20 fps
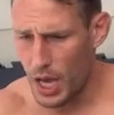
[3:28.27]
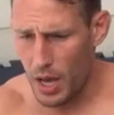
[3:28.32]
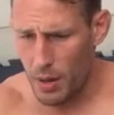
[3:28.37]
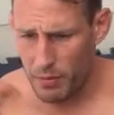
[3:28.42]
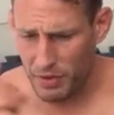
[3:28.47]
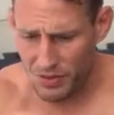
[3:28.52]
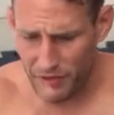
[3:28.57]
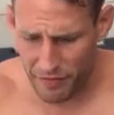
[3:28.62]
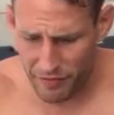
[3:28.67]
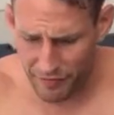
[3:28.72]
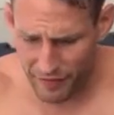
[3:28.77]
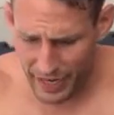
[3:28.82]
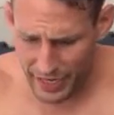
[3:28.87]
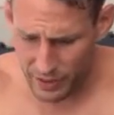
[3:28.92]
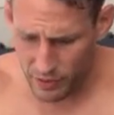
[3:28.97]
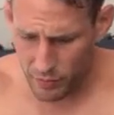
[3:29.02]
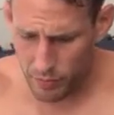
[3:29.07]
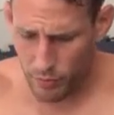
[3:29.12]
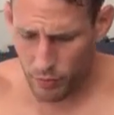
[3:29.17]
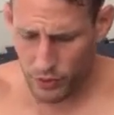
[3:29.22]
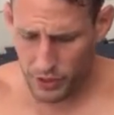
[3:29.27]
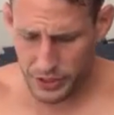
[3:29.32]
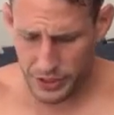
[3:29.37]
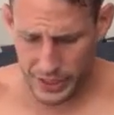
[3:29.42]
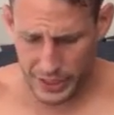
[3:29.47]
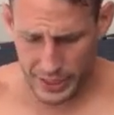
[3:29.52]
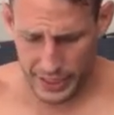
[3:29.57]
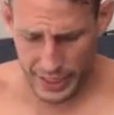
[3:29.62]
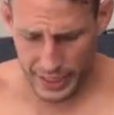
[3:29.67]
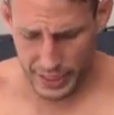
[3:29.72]
But the final
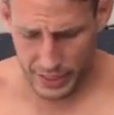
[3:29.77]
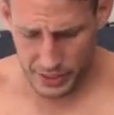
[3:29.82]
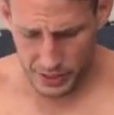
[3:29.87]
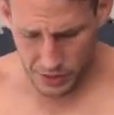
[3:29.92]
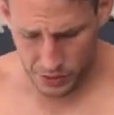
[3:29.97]
portion is